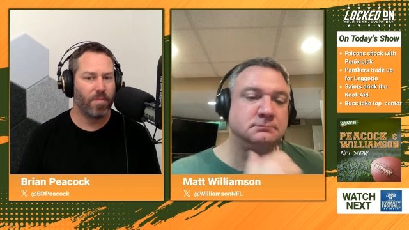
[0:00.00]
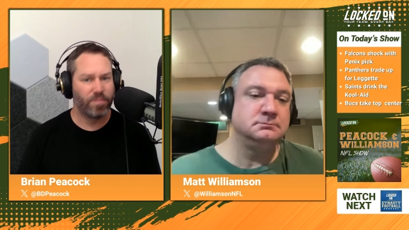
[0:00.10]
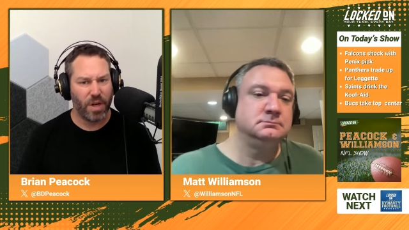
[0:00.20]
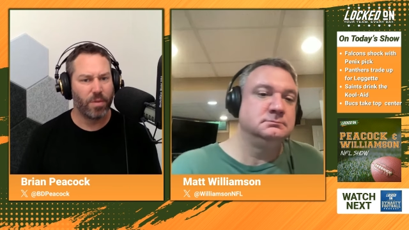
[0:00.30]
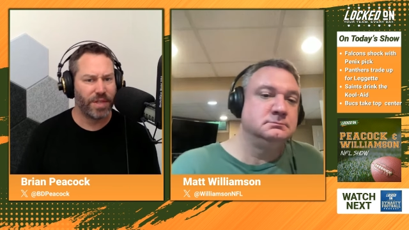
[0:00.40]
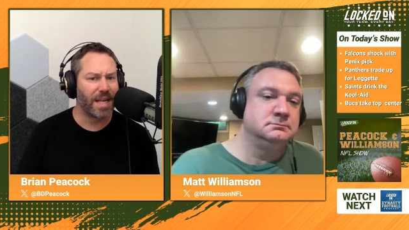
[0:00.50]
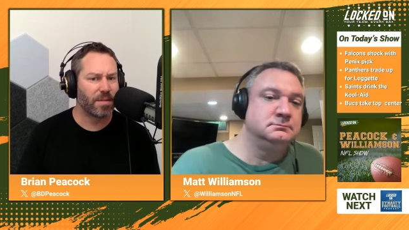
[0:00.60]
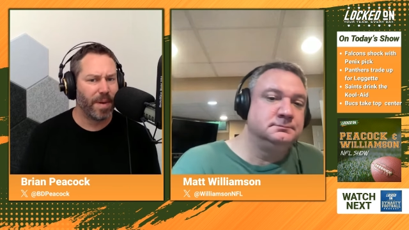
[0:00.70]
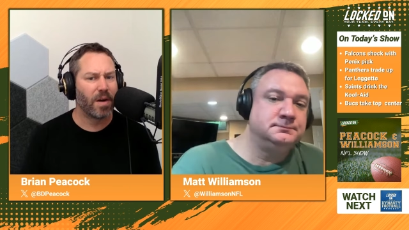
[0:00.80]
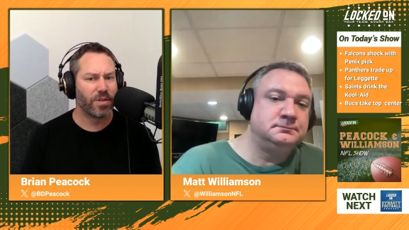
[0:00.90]
Speaker 1: you know,
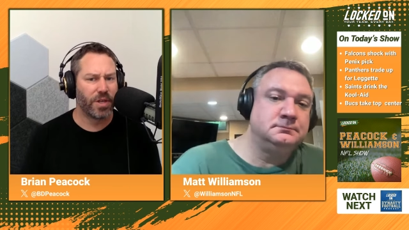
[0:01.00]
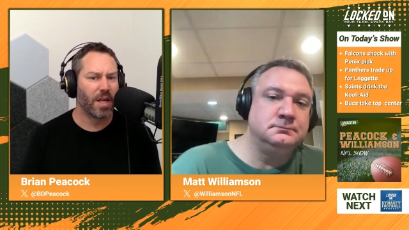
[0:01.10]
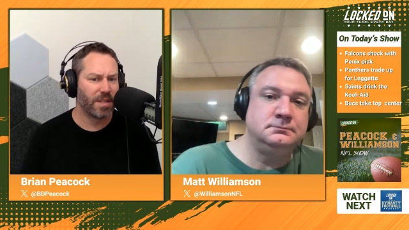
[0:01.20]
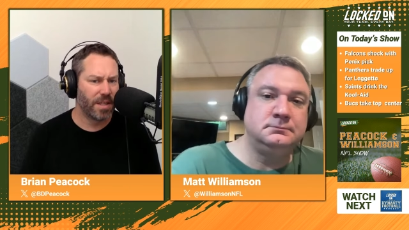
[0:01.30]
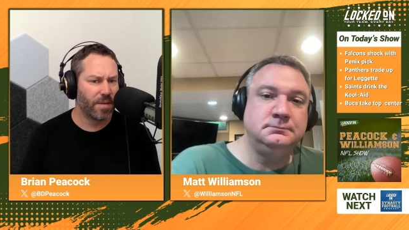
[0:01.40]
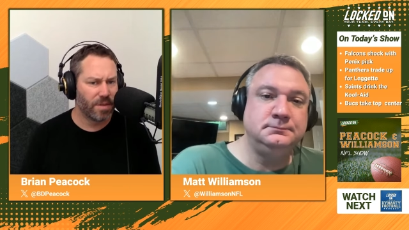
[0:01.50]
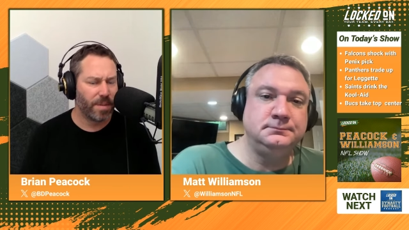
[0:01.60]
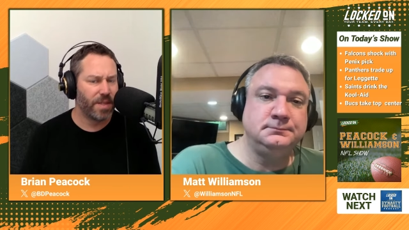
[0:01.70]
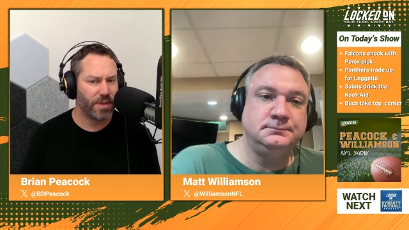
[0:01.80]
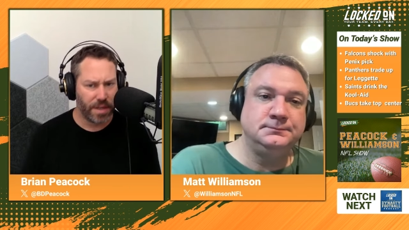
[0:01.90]
Jackson Powers Johnson, there were
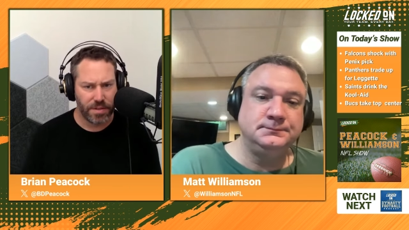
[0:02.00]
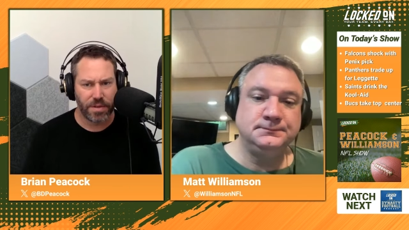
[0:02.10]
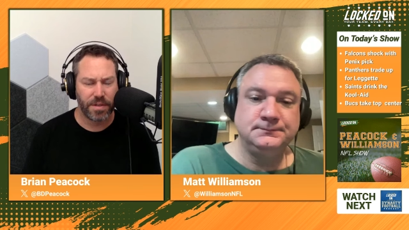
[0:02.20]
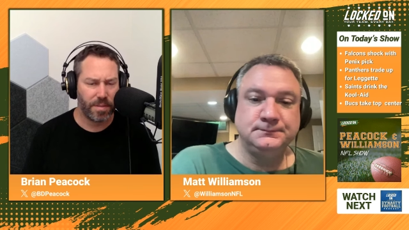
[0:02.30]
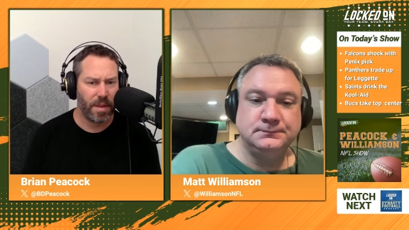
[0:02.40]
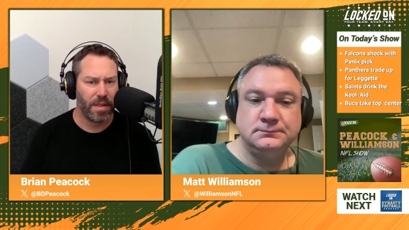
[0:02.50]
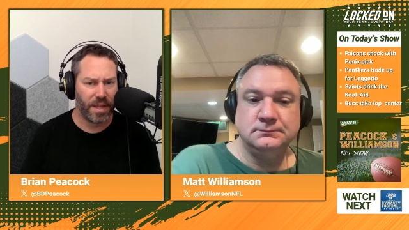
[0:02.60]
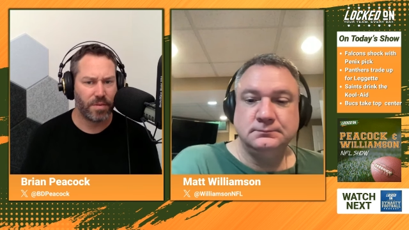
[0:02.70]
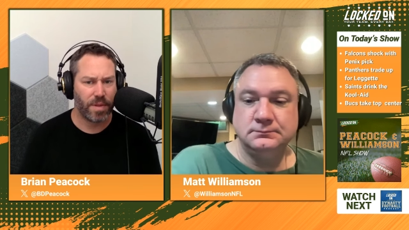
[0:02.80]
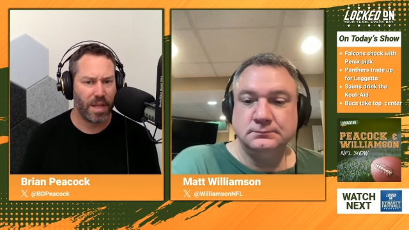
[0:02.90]
some injury concerns, some other
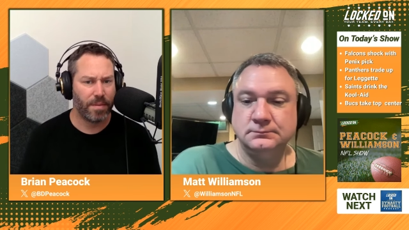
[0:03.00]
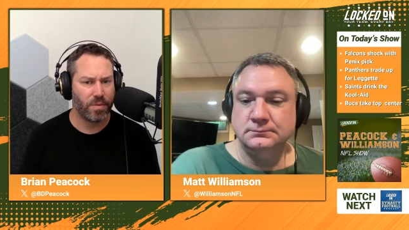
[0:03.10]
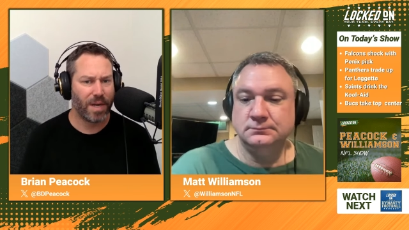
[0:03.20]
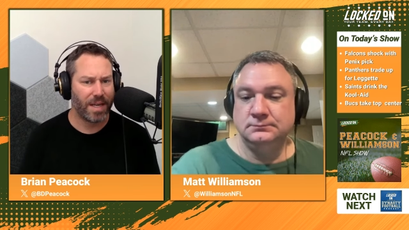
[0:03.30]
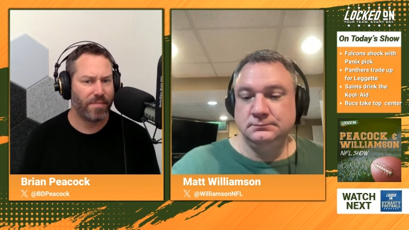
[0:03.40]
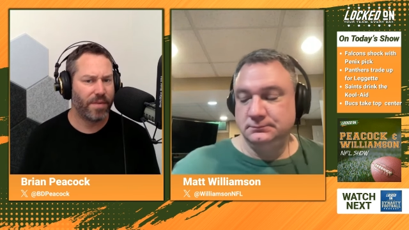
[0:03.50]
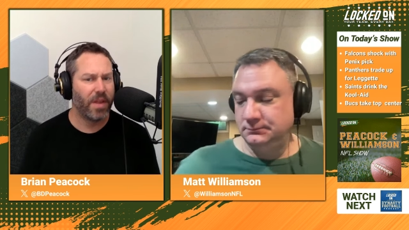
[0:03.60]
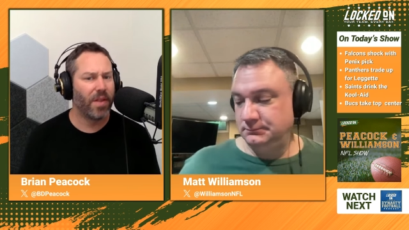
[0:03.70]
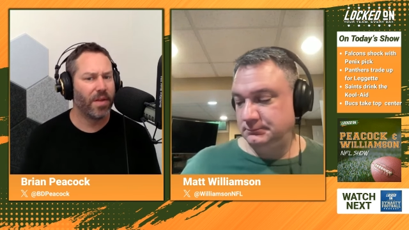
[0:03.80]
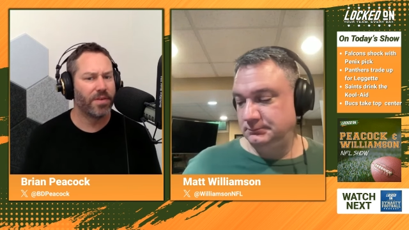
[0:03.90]
things with him is why he
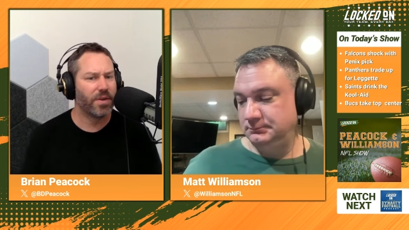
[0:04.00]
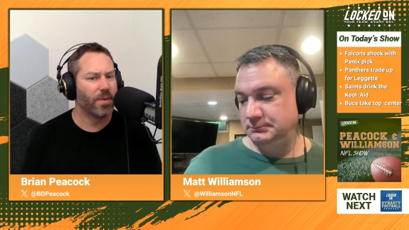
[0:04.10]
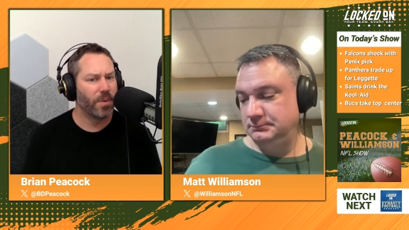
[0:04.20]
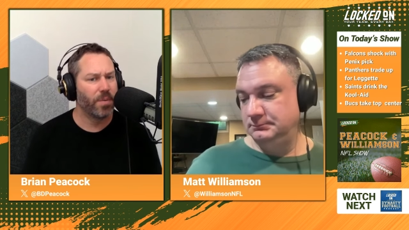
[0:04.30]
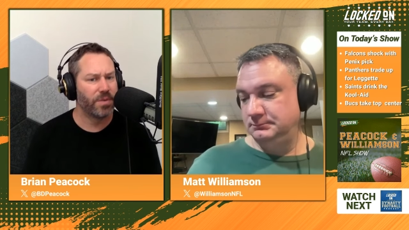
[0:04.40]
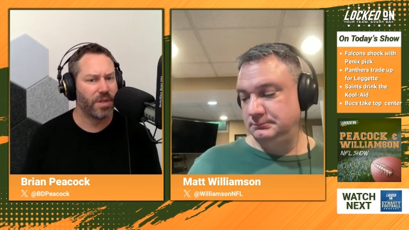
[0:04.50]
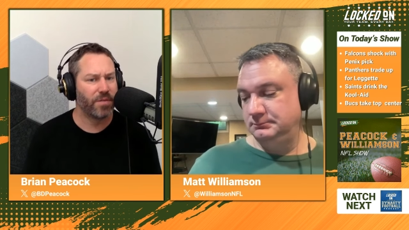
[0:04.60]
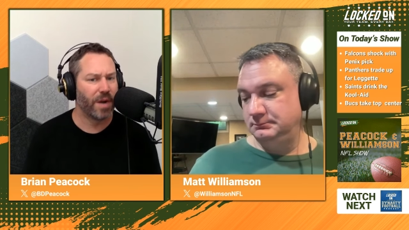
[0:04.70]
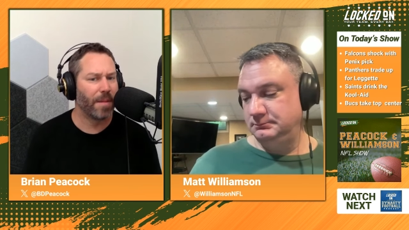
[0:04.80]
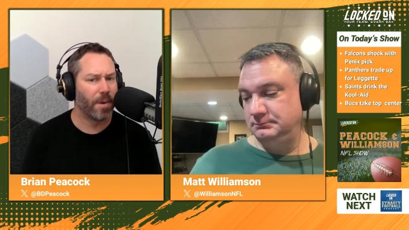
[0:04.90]
fell. So we'll, we'll, see if
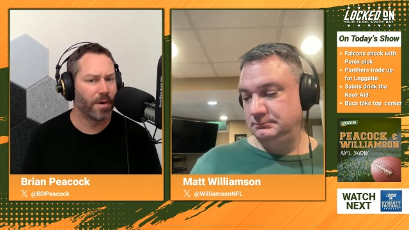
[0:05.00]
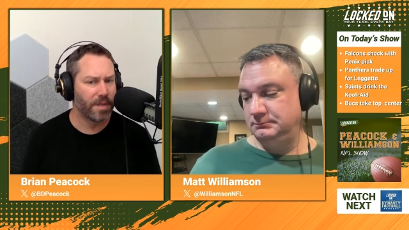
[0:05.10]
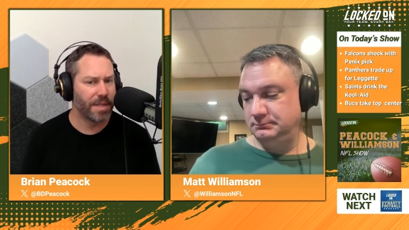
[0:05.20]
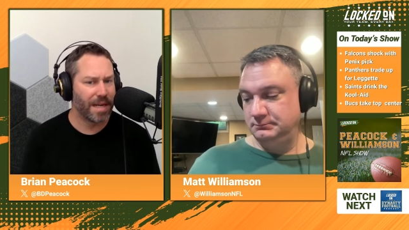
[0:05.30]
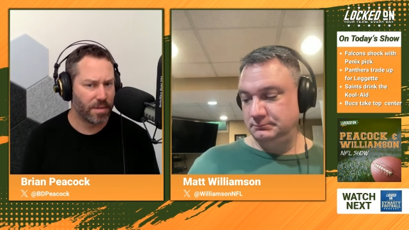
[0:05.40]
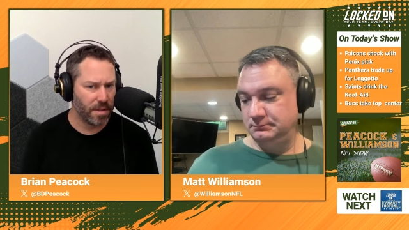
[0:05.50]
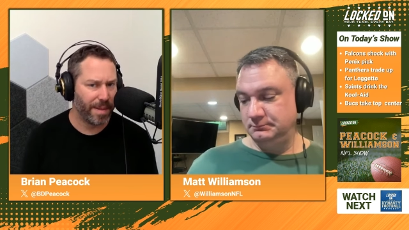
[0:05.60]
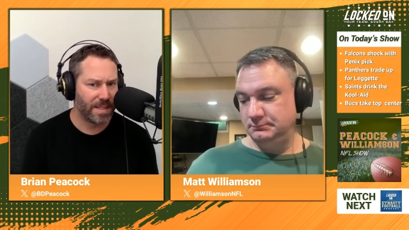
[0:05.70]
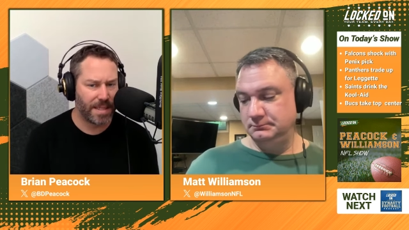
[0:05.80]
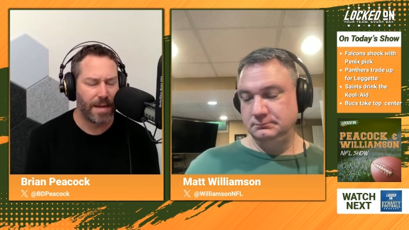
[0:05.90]
Graham Barton is actually the
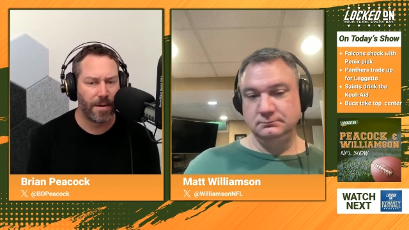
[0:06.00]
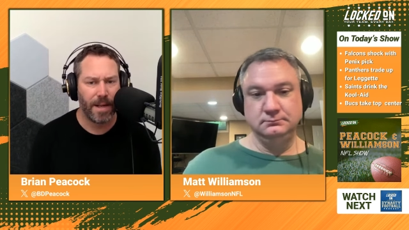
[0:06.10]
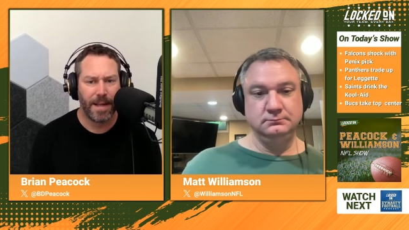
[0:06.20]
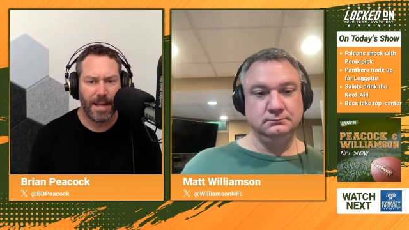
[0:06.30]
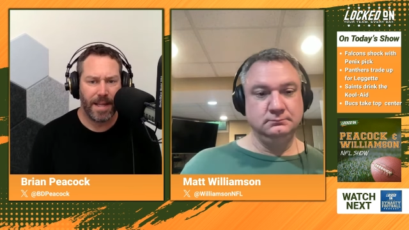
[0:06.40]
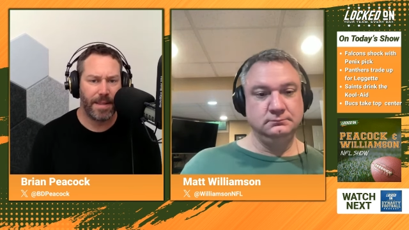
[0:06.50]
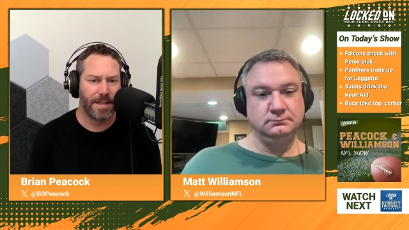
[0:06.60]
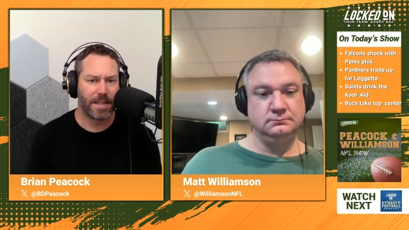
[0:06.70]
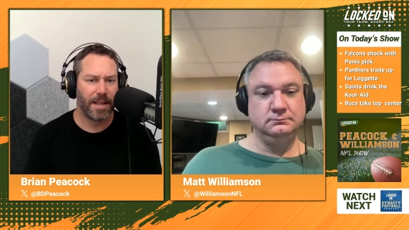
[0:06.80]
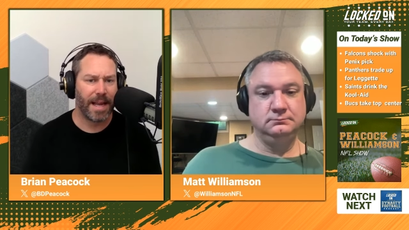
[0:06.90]
best center in
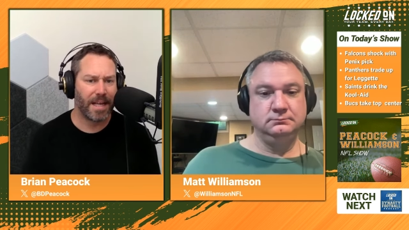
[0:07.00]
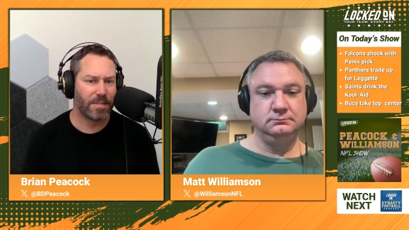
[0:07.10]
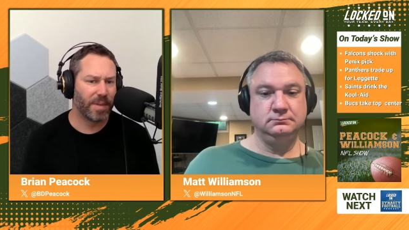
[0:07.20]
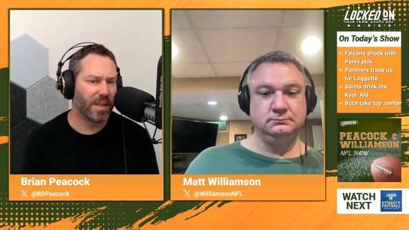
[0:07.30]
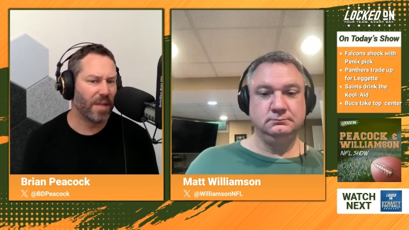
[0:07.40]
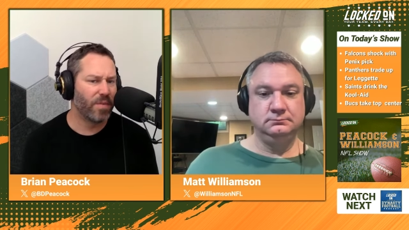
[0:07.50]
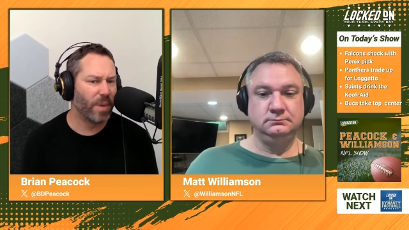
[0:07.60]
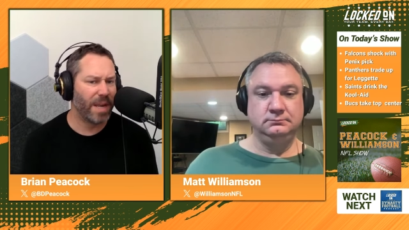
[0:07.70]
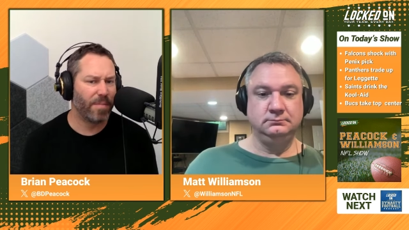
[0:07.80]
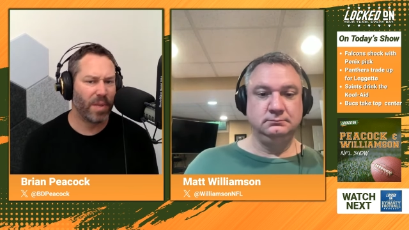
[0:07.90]
this class, but love the
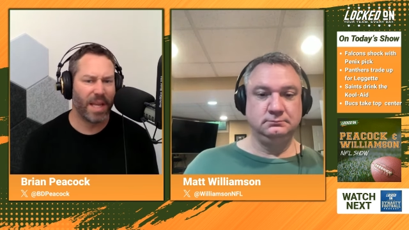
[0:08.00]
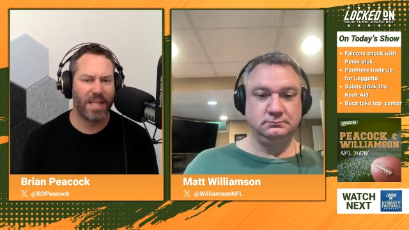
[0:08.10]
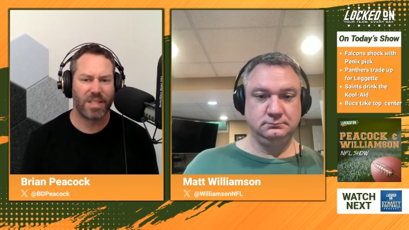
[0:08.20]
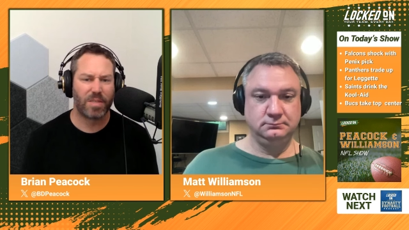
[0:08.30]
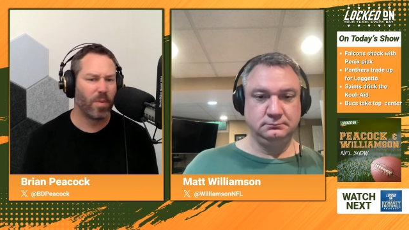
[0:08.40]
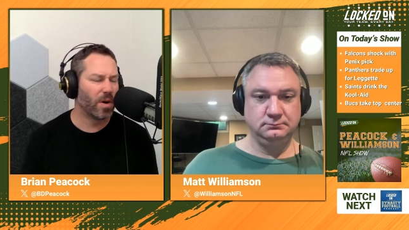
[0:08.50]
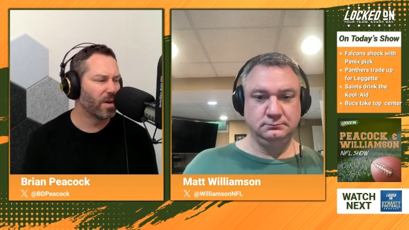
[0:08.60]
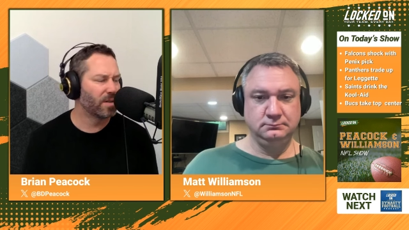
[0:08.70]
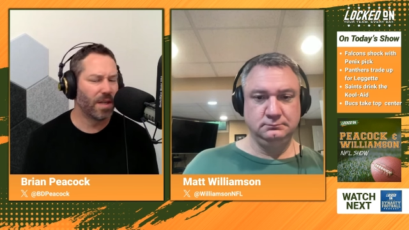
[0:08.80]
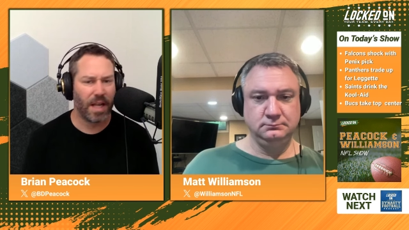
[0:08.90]
way he plays,
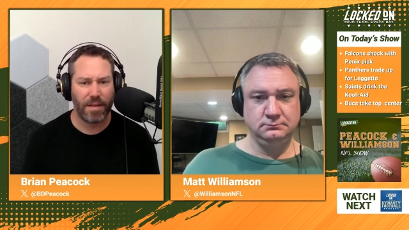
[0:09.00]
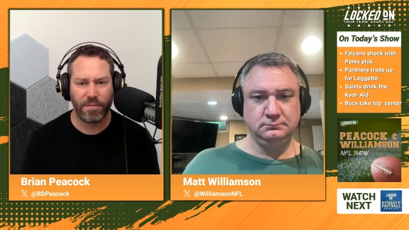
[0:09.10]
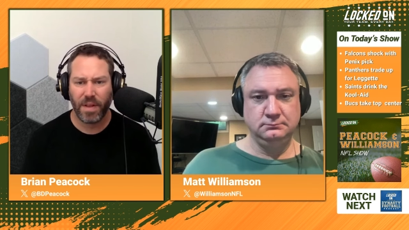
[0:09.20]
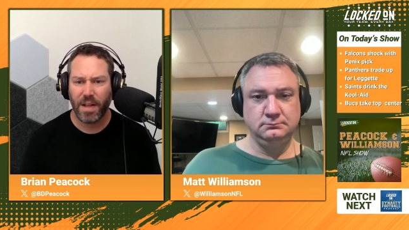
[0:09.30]
smart, tough.